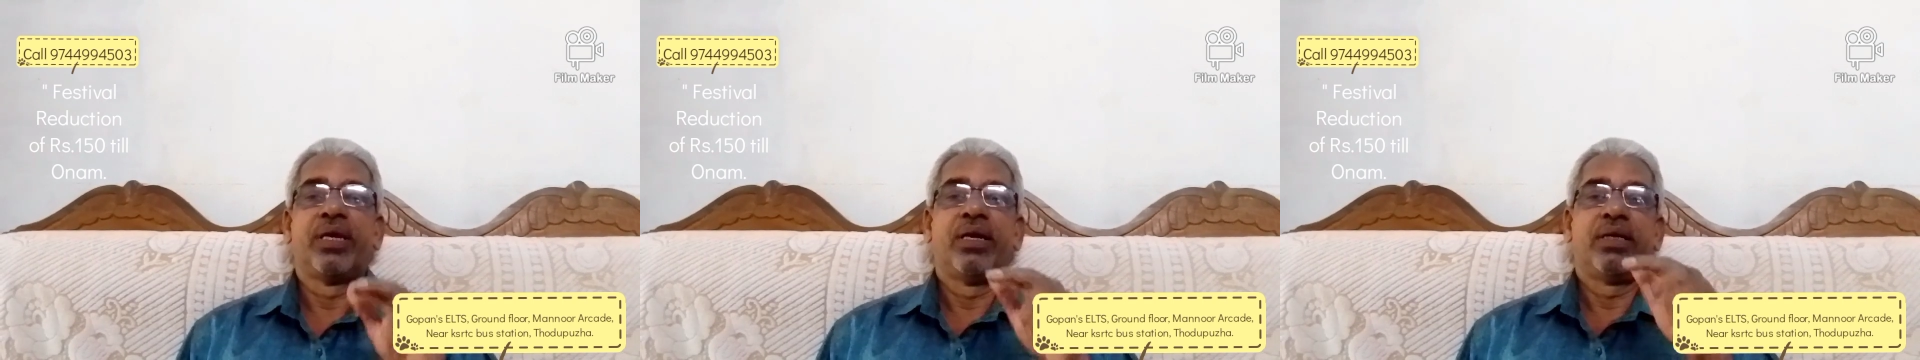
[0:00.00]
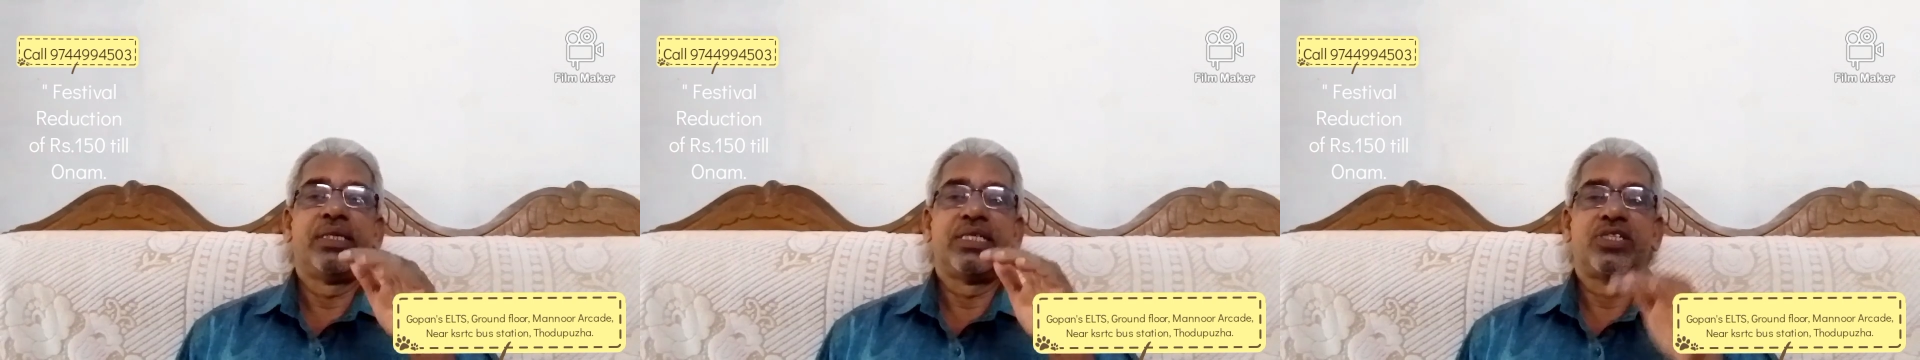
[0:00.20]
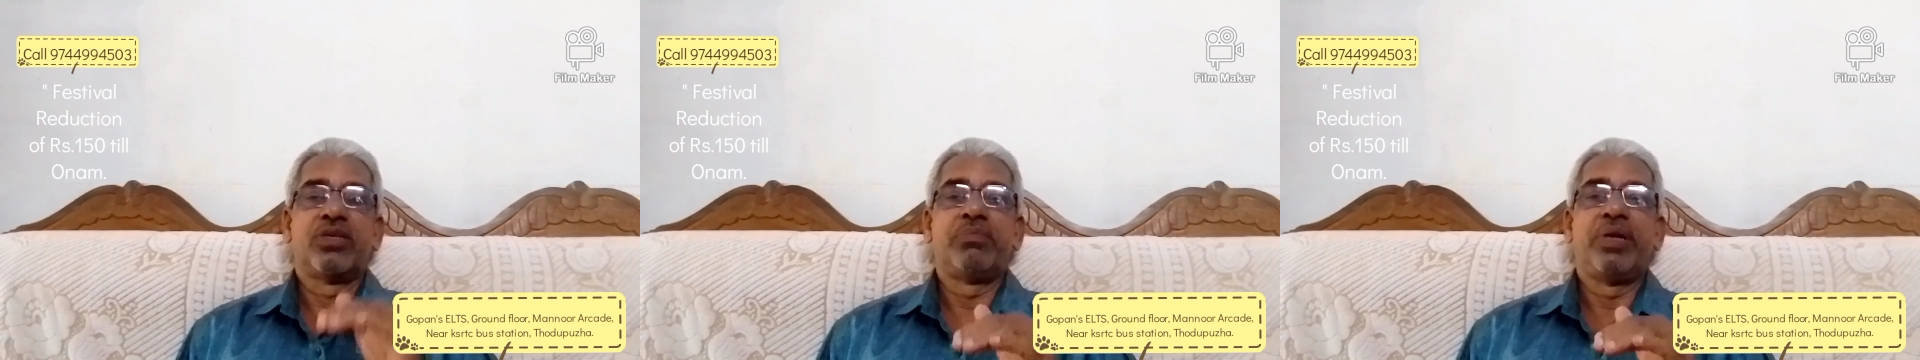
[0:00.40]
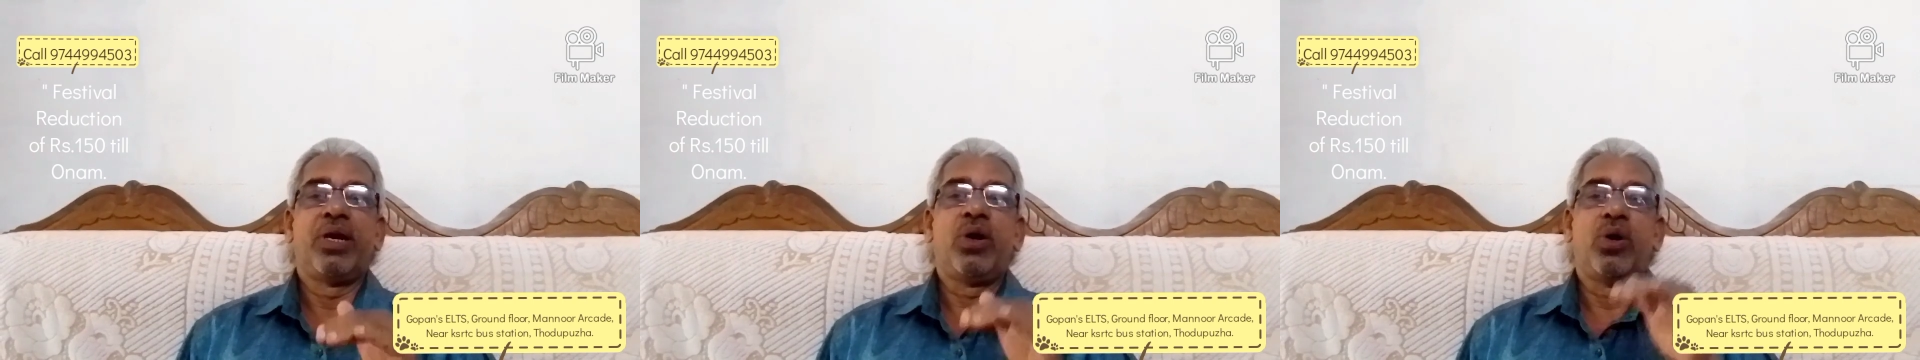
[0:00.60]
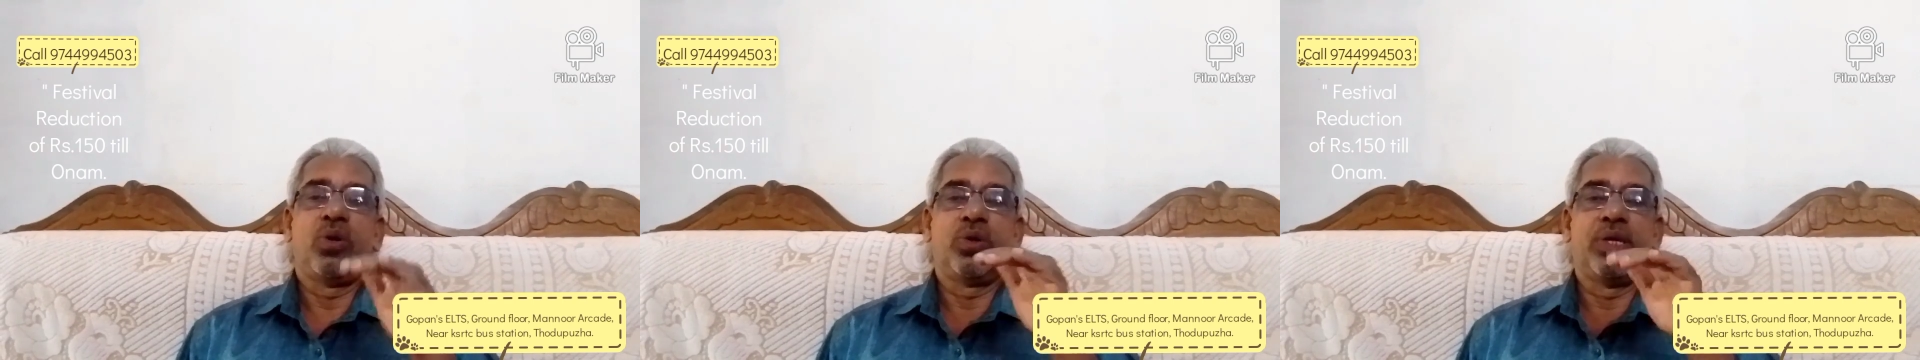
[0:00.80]
just
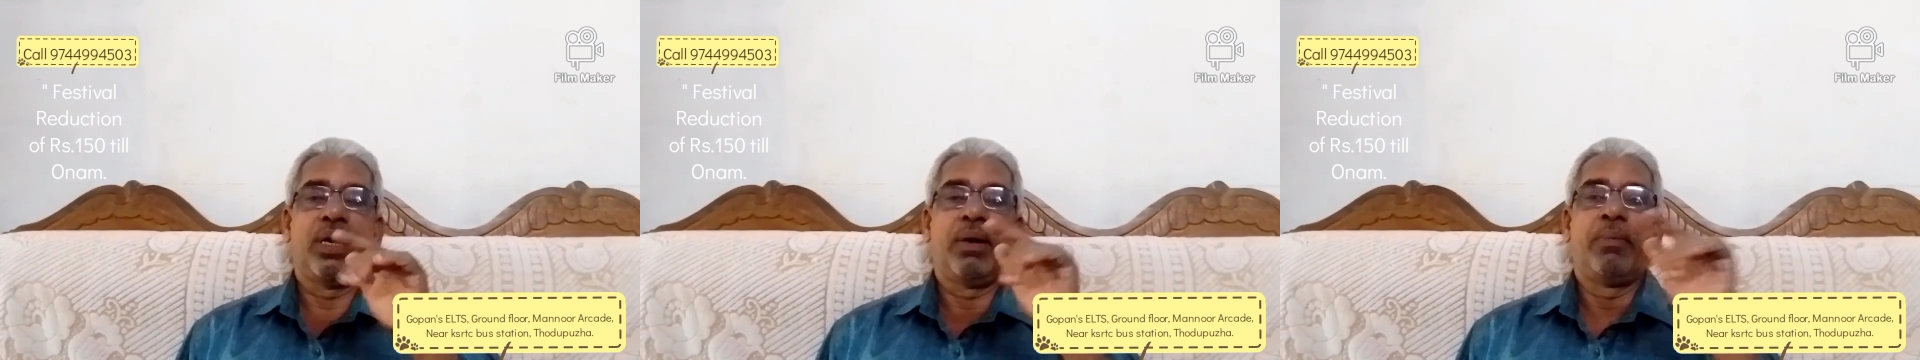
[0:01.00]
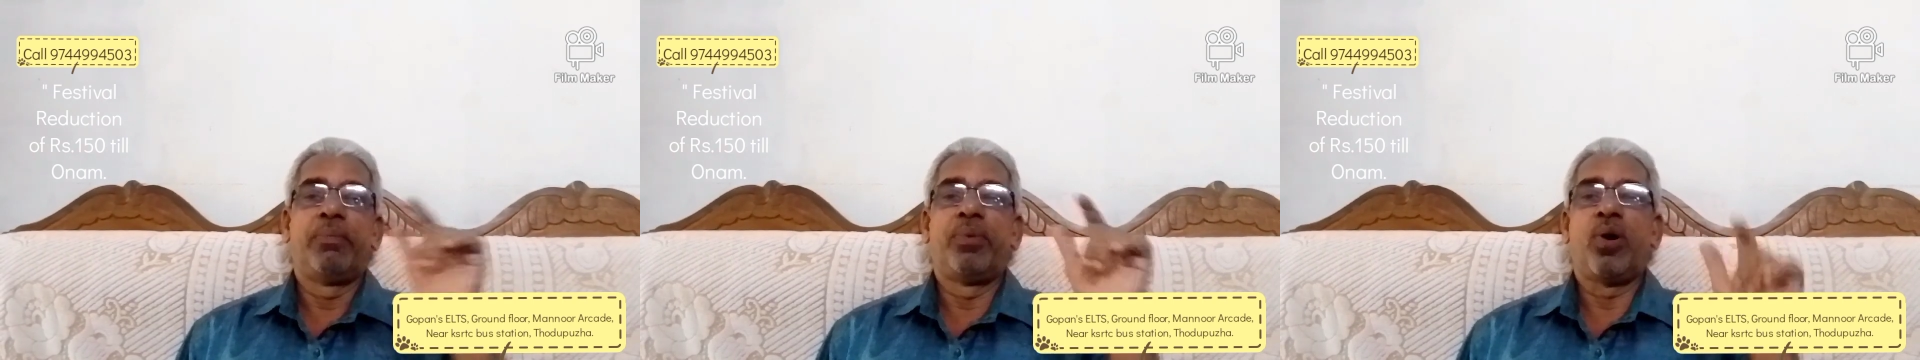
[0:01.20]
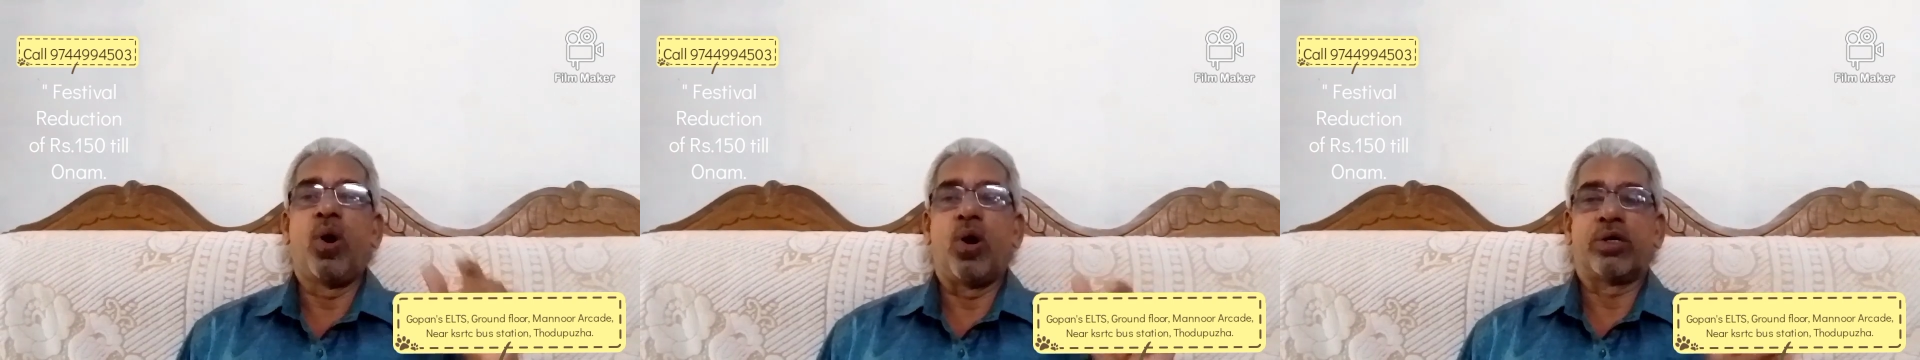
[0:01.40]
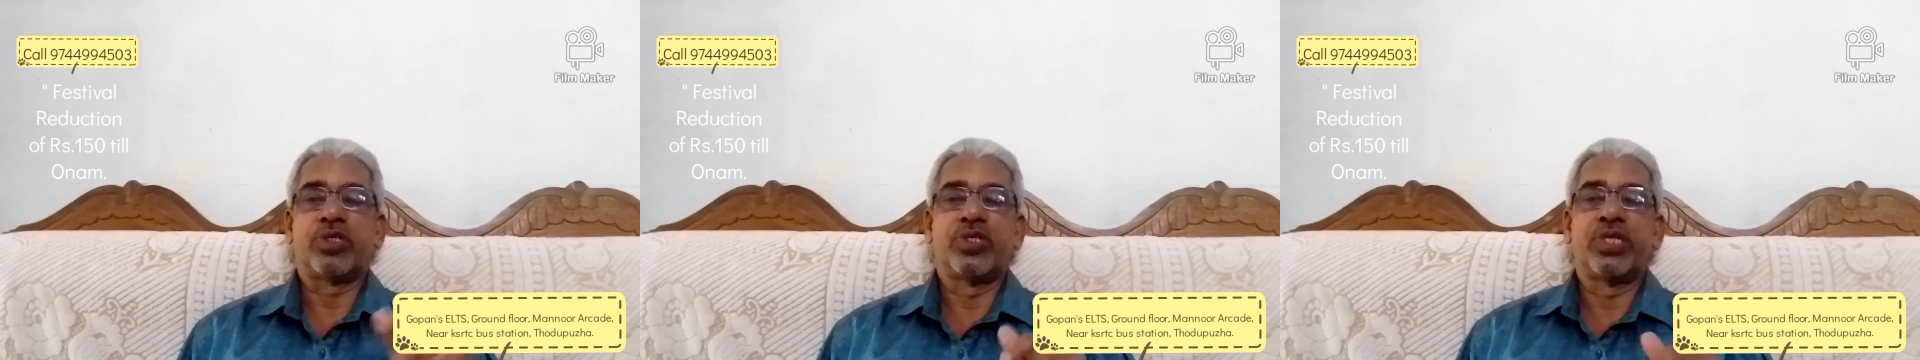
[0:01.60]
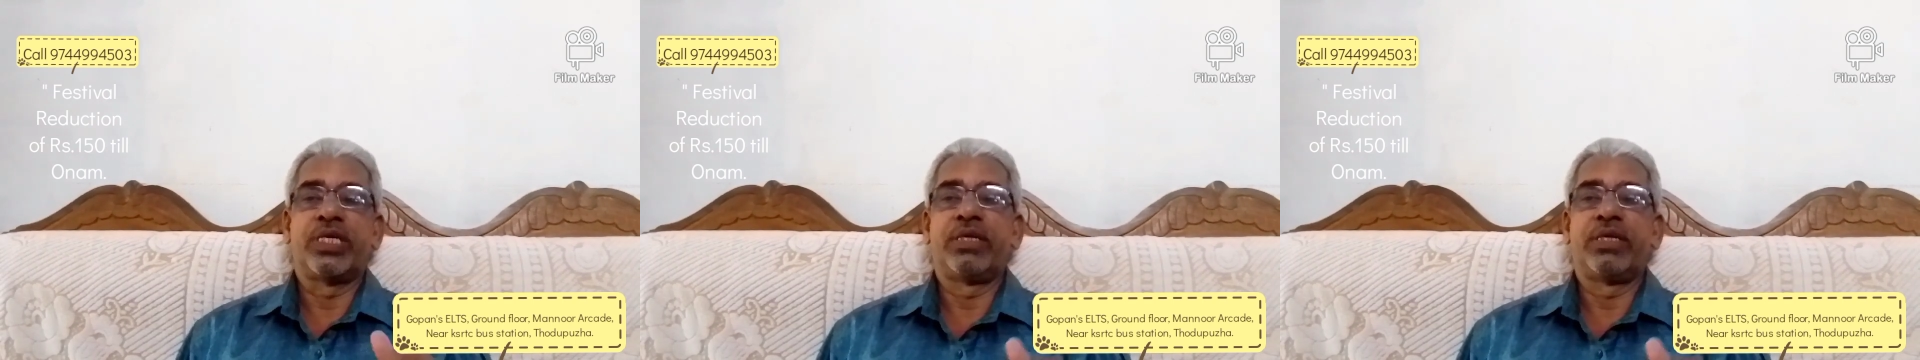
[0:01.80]
below the box